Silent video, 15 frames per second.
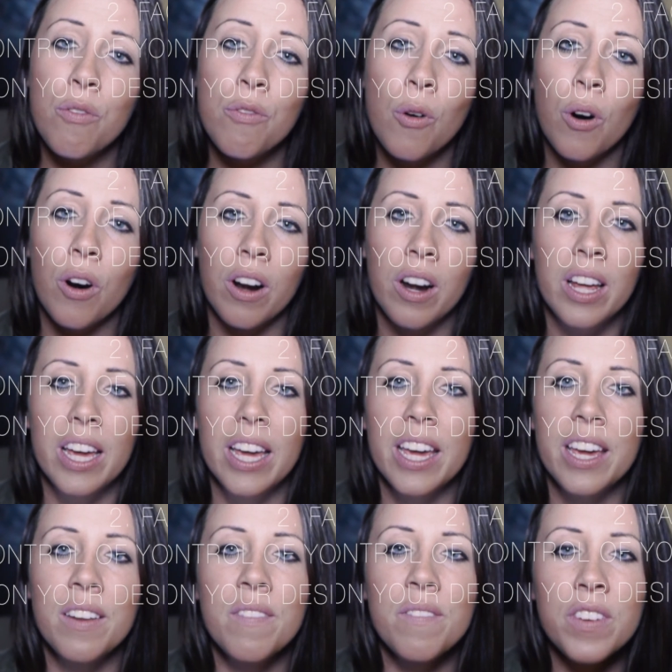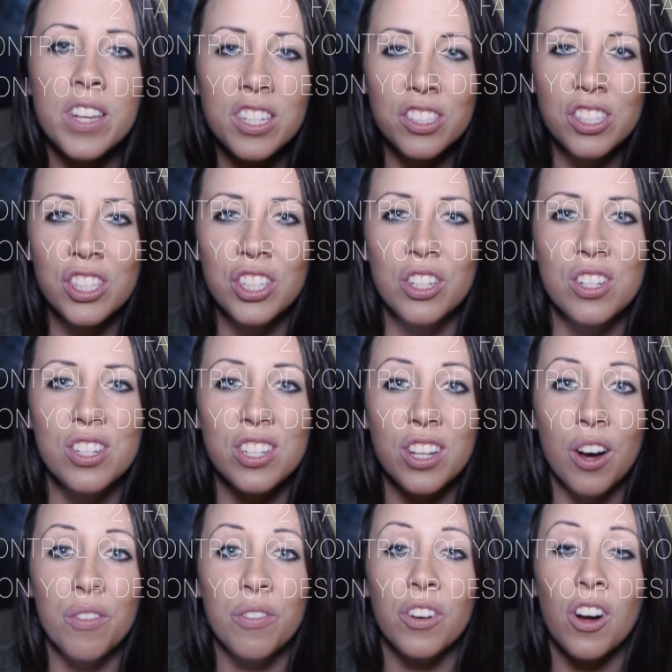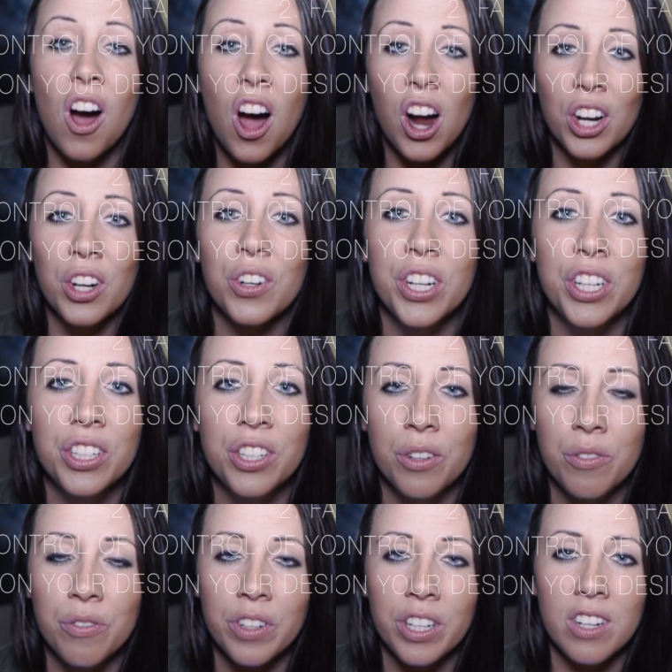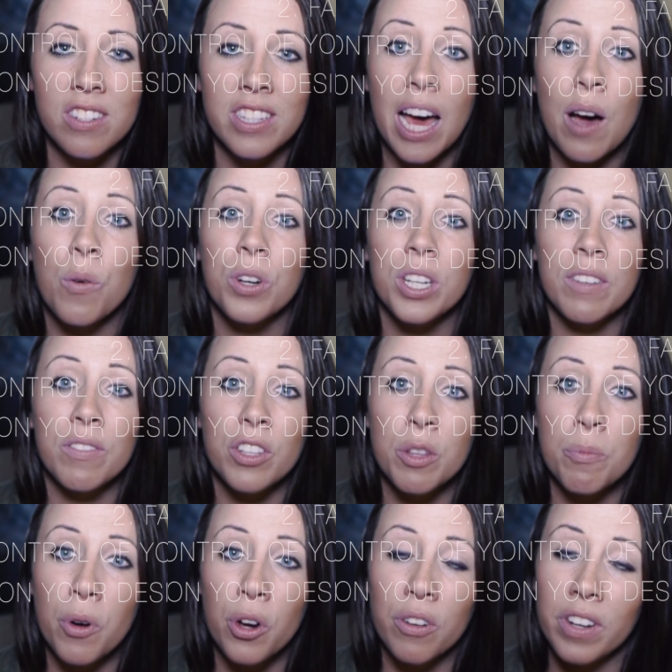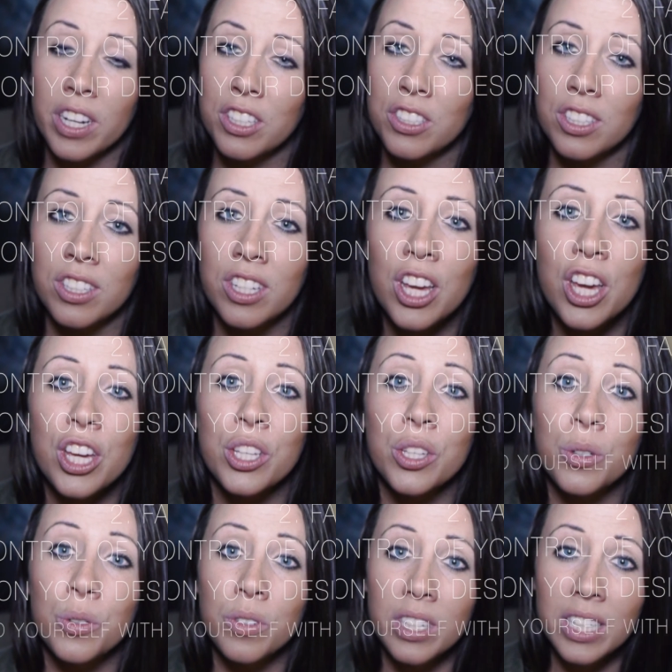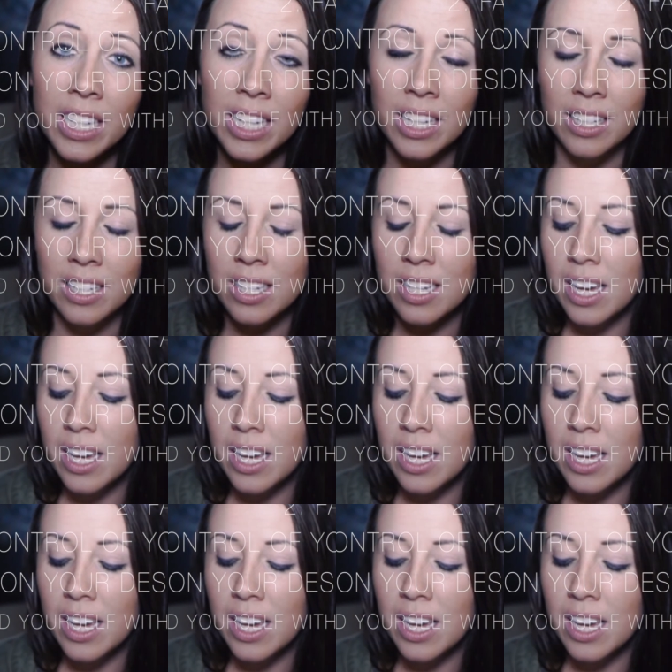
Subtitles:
4, envision yourself conquering your fears. That will give you the motivation you need.